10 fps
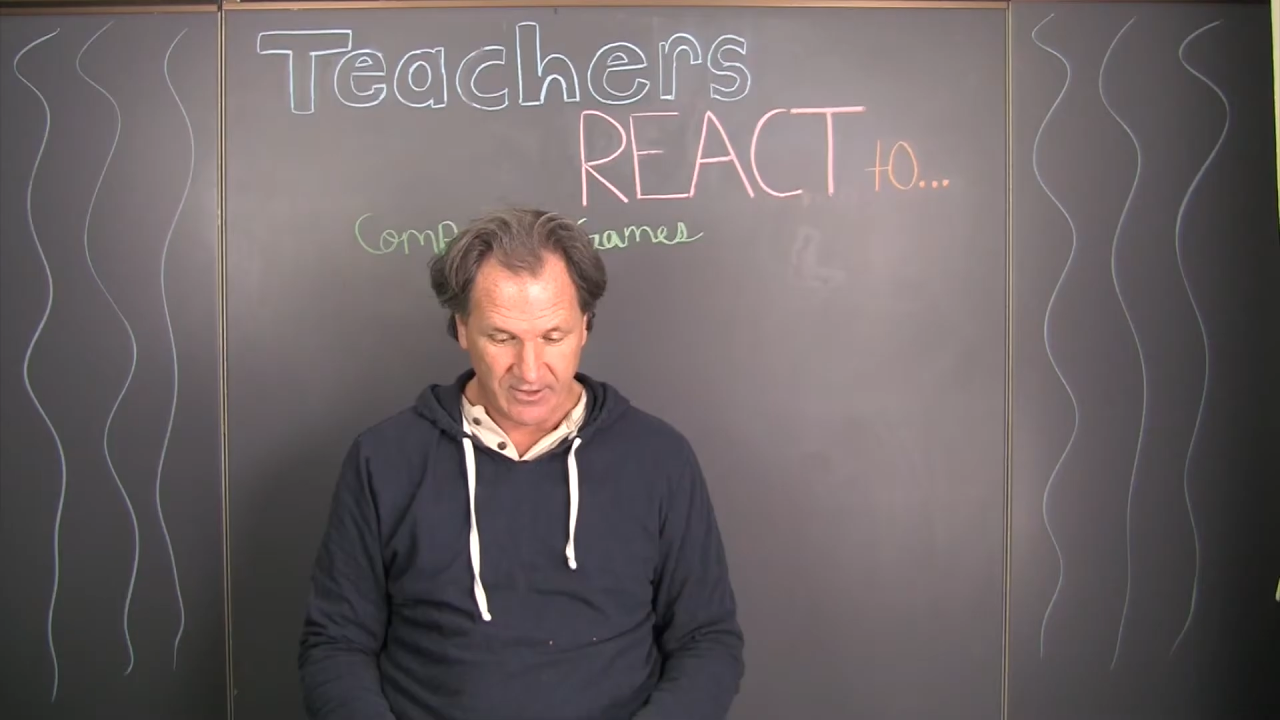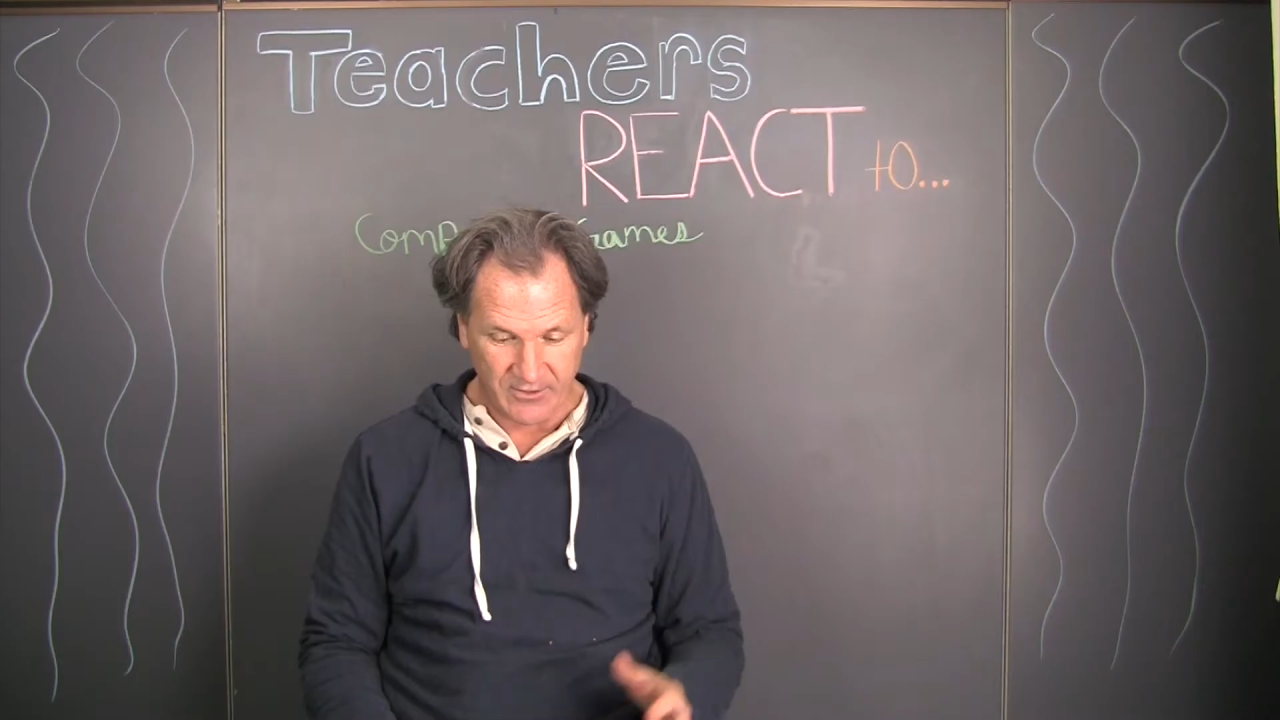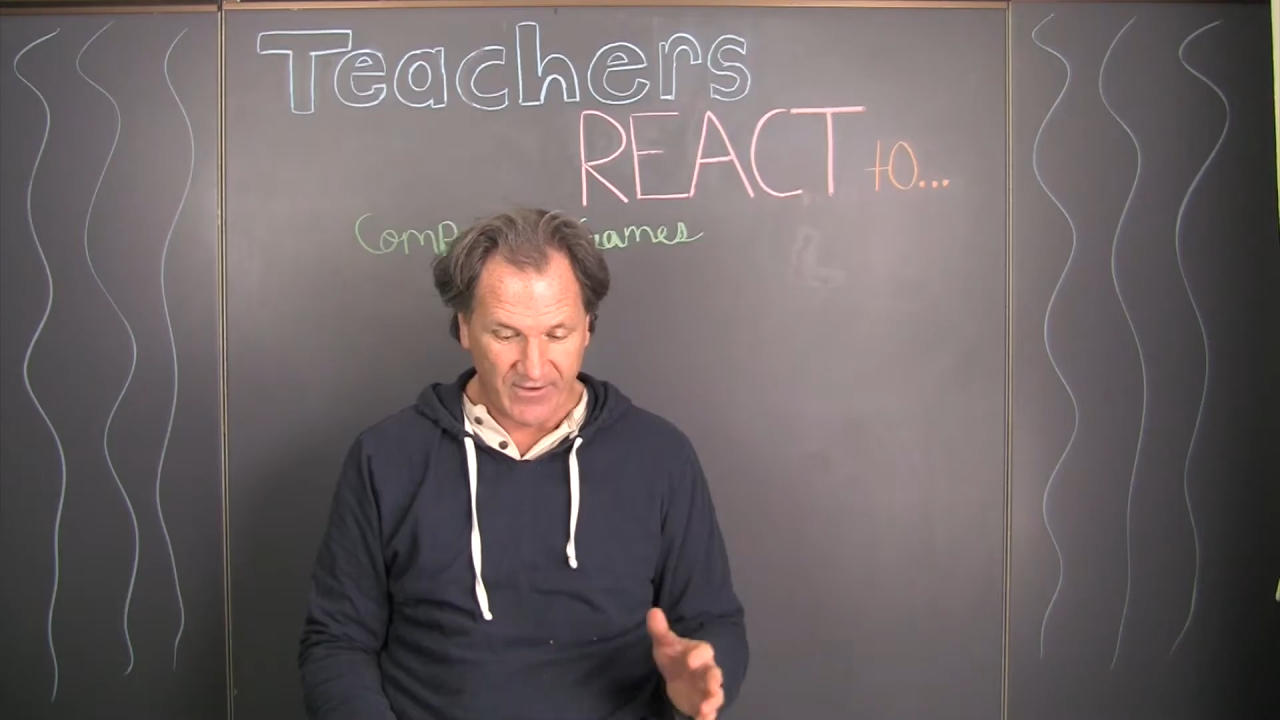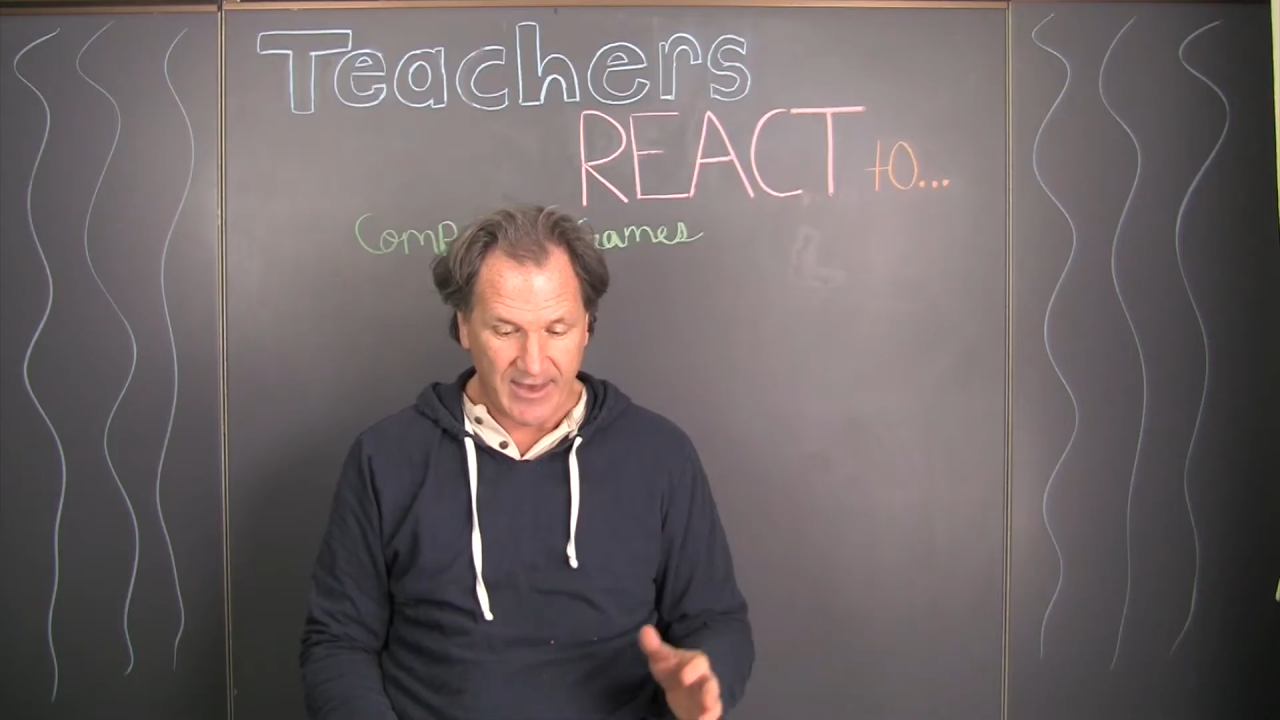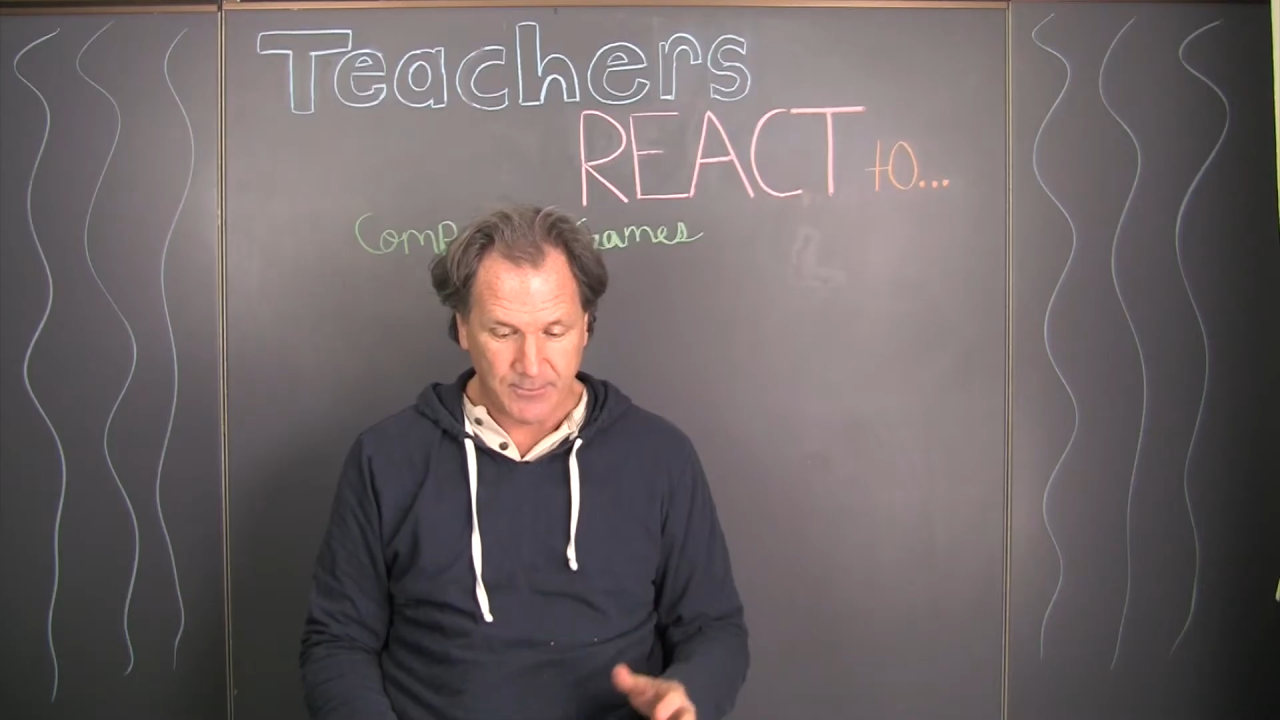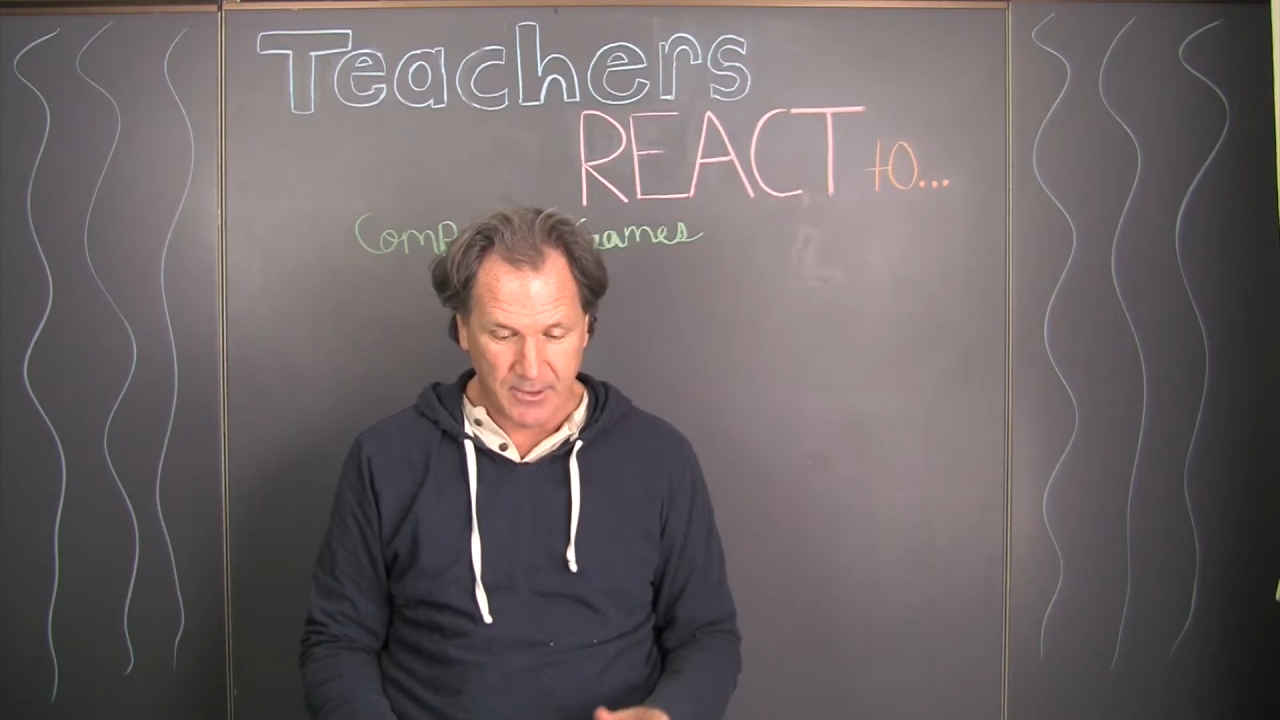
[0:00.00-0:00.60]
It's fast